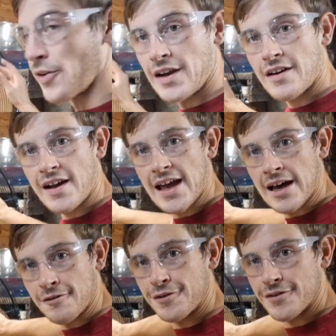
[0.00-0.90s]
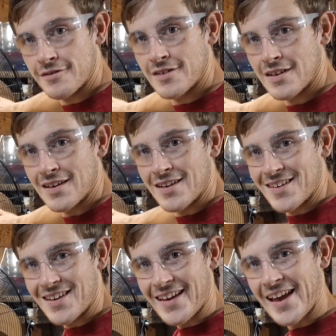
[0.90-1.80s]
here I have
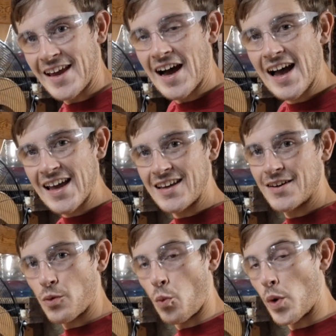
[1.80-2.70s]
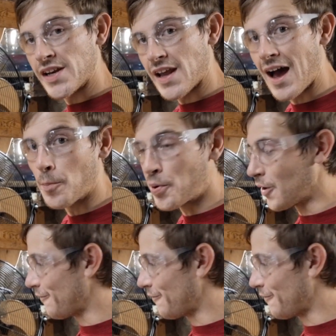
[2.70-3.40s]
a high wind output